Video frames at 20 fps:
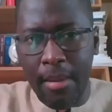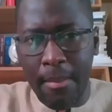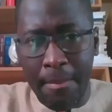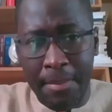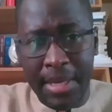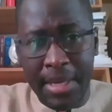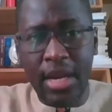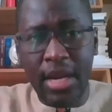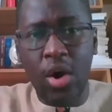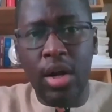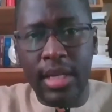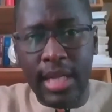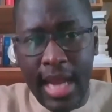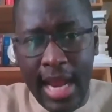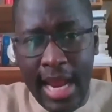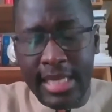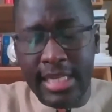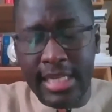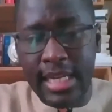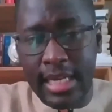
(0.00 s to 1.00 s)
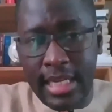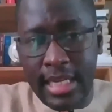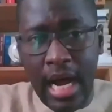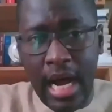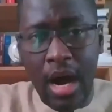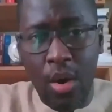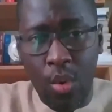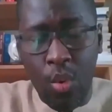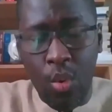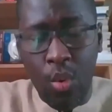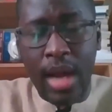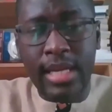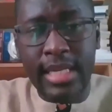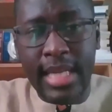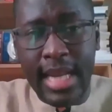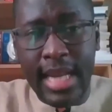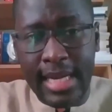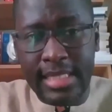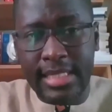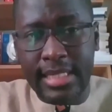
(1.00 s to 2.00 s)
be on the agenda when
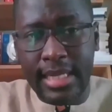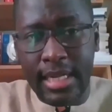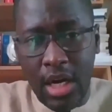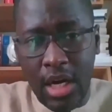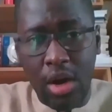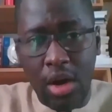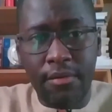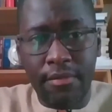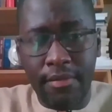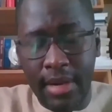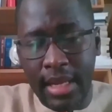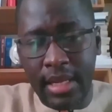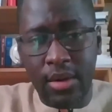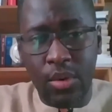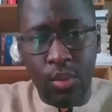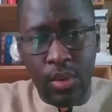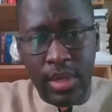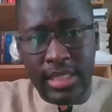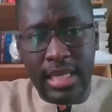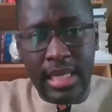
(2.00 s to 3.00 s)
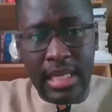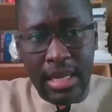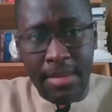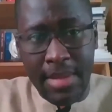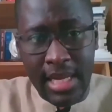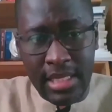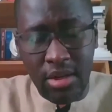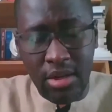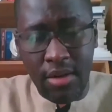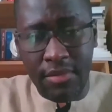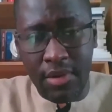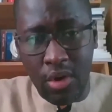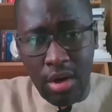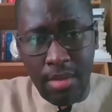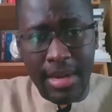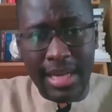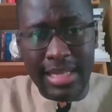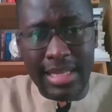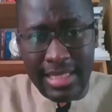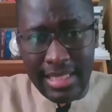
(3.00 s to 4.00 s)
there is a conflict with the demands of the
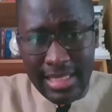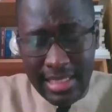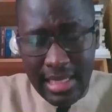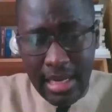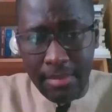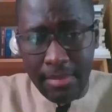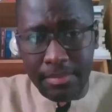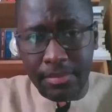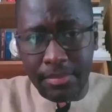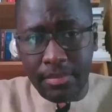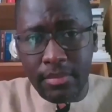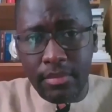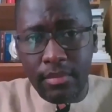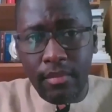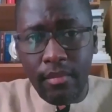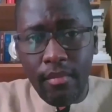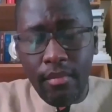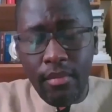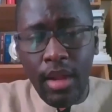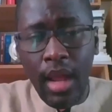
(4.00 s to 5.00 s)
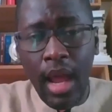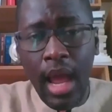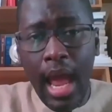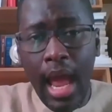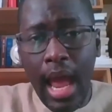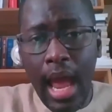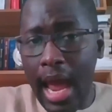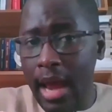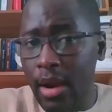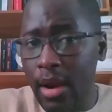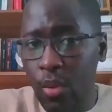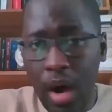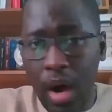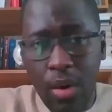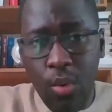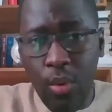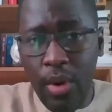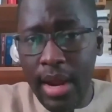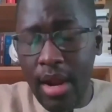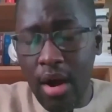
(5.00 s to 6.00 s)
global system. And
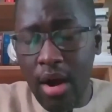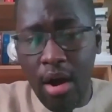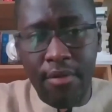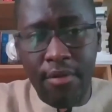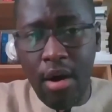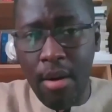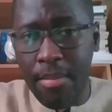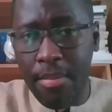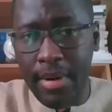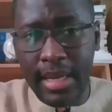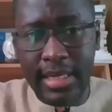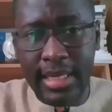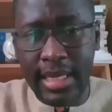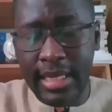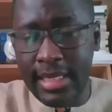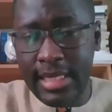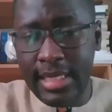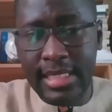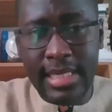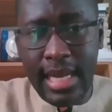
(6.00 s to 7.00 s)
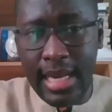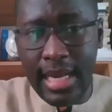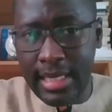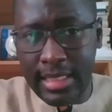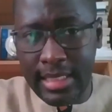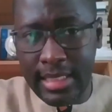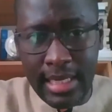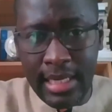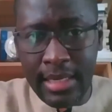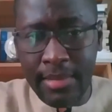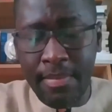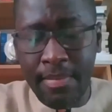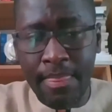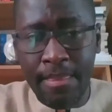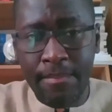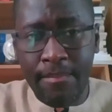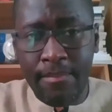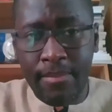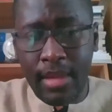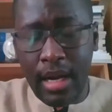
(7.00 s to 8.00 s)
one way of operating this delinking
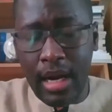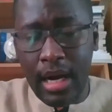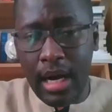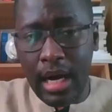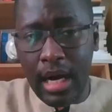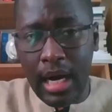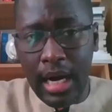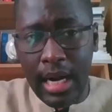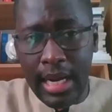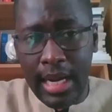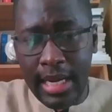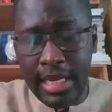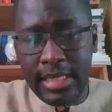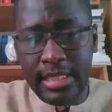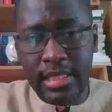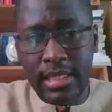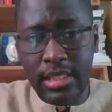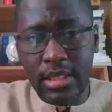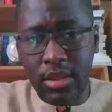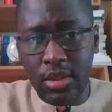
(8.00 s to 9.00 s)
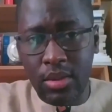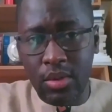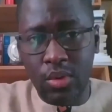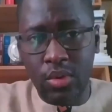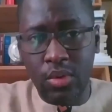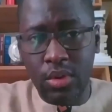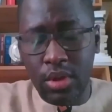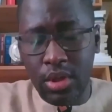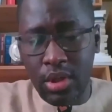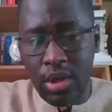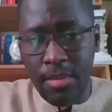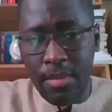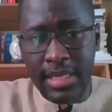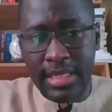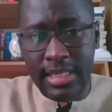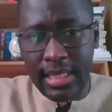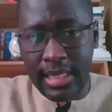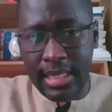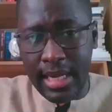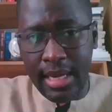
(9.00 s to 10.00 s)
is to
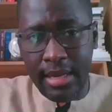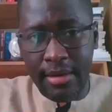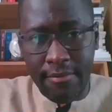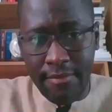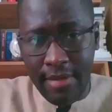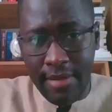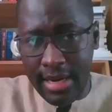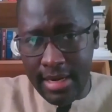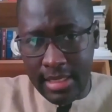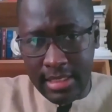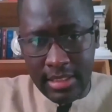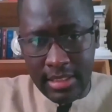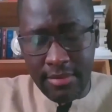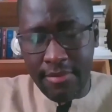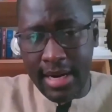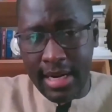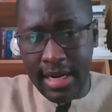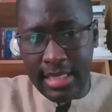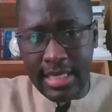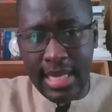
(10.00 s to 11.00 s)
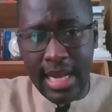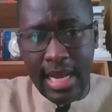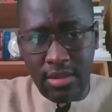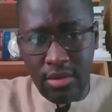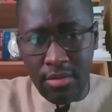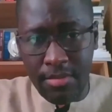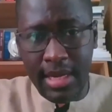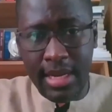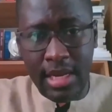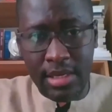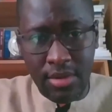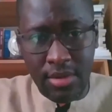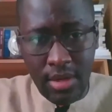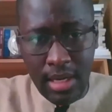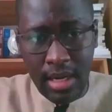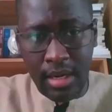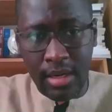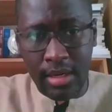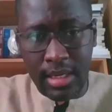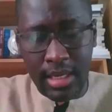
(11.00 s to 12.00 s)
domesticate finance. Finance has to be
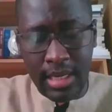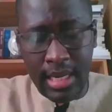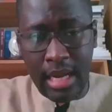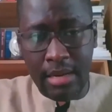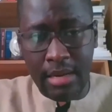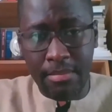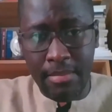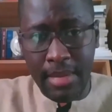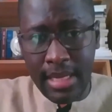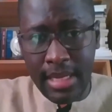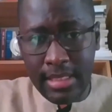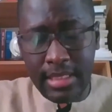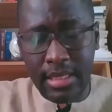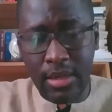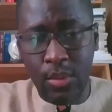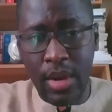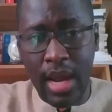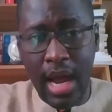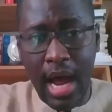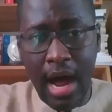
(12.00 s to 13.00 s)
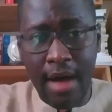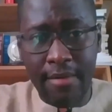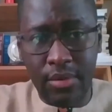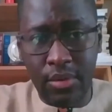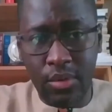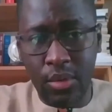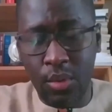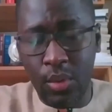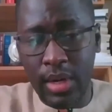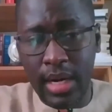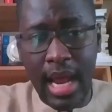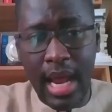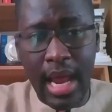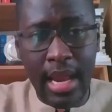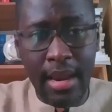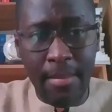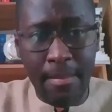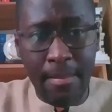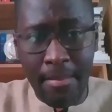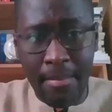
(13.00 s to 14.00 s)
national. That means we have to
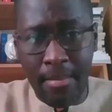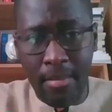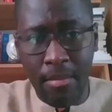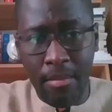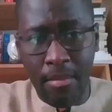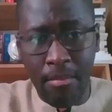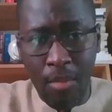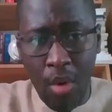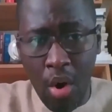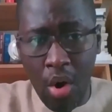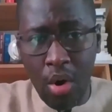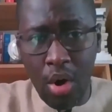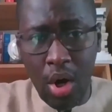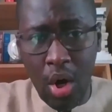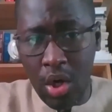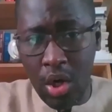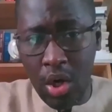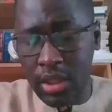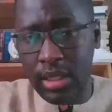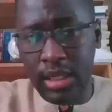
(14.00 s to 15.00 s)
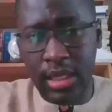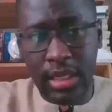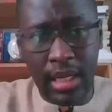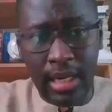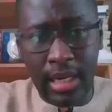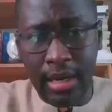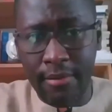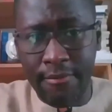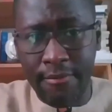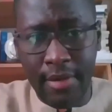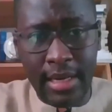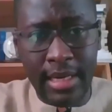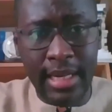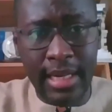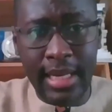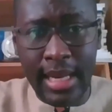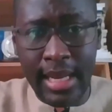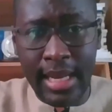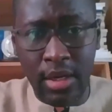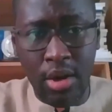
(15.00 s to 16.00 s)
rely more on
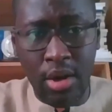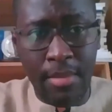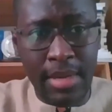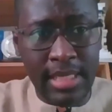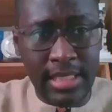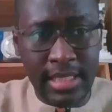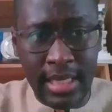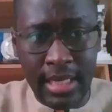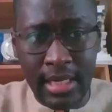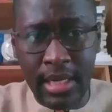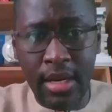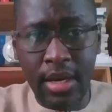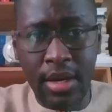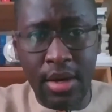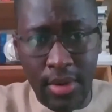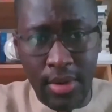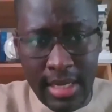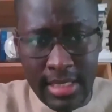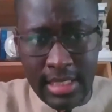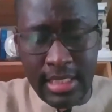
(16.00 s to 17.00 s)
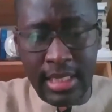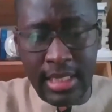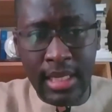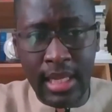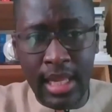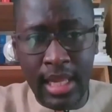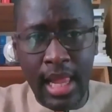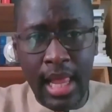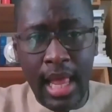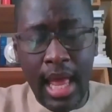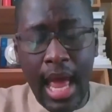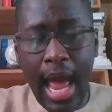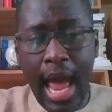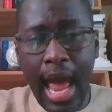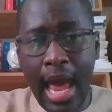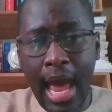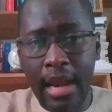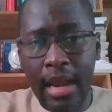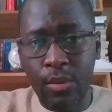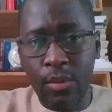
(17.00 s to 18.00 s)
funding in domestic currency,
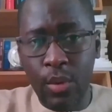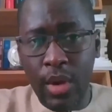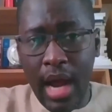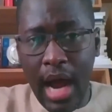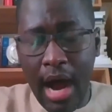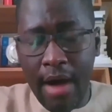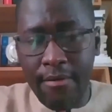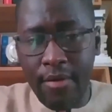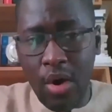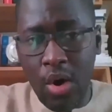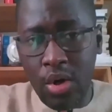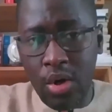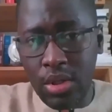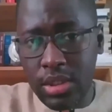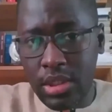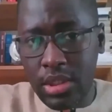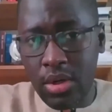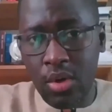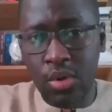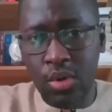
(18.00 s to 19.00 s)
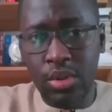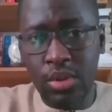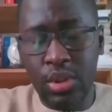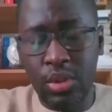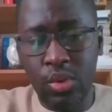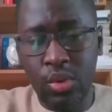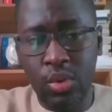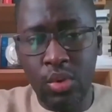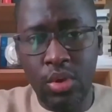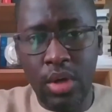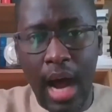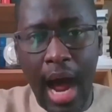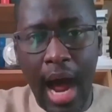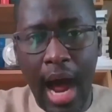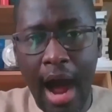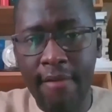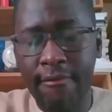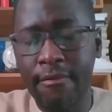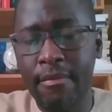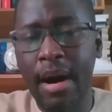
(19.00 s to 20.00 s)
and we have also to
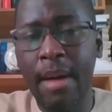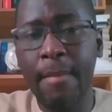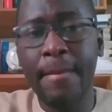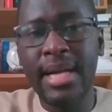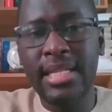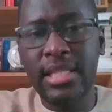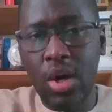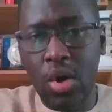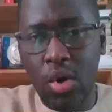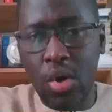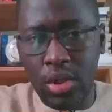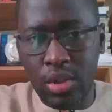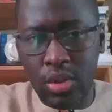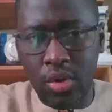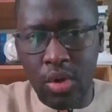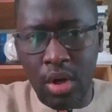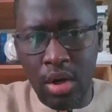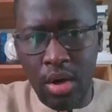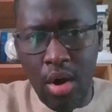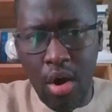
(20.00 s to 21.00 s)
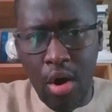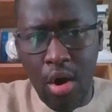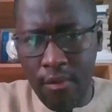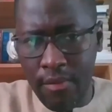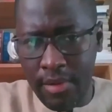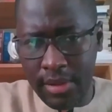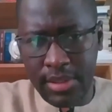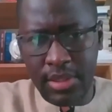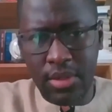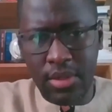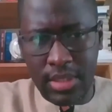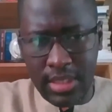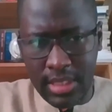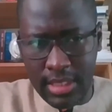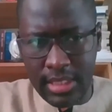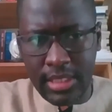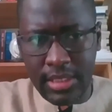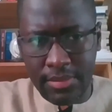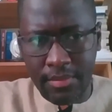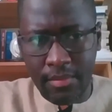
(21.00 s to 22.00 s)
have a better control over
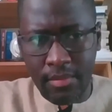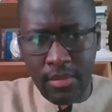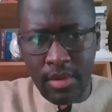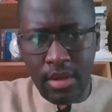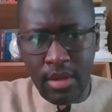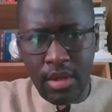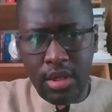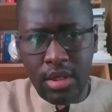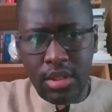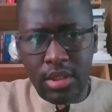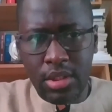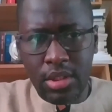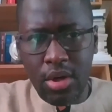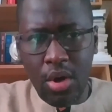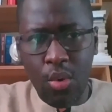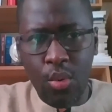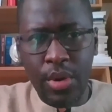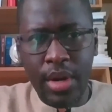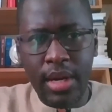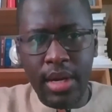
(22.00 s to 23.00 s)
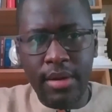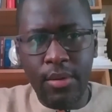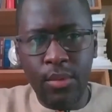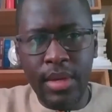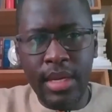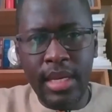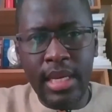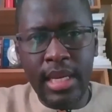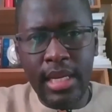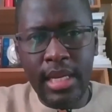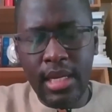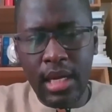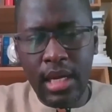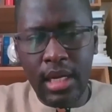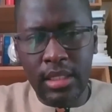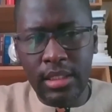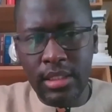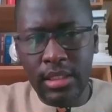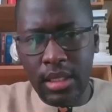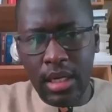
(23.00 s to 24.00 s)
resources. So we need
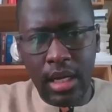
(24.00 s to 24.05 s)
the